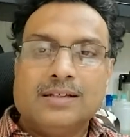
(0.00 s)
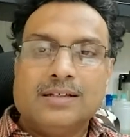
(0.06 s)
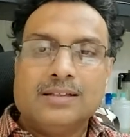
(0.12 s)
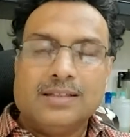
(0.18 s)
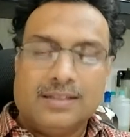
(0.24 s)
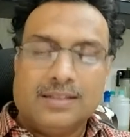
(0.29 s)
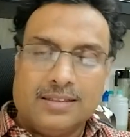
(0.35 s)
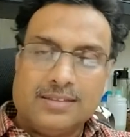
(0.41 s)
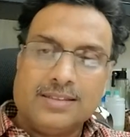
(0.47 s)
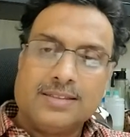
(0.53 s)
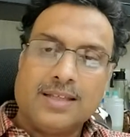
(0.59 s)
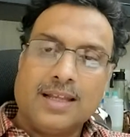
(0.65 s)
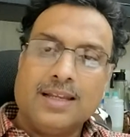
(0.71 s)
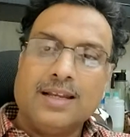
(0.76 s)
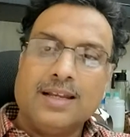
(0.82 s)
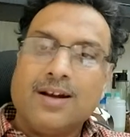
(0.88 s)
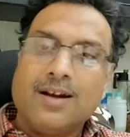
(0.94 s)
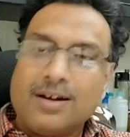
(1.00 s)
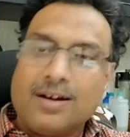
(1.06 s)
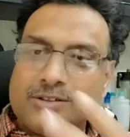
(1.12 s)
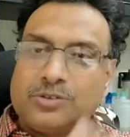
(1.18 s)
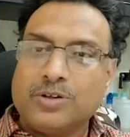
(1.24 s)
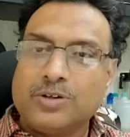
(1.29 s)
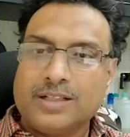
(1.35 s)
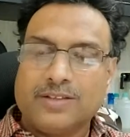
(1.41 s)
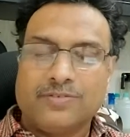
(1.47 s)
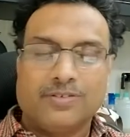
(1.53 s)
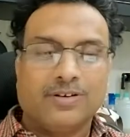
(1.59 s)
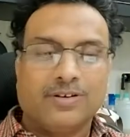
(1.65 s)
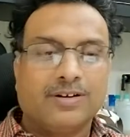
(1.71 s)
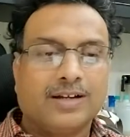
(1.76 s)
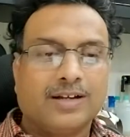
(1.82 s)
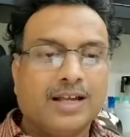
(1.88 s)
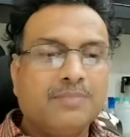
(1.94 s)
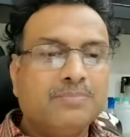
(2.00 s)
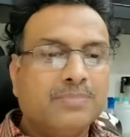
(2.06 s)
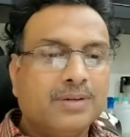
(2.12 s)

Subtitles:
the disease allele, not showing the phenotype.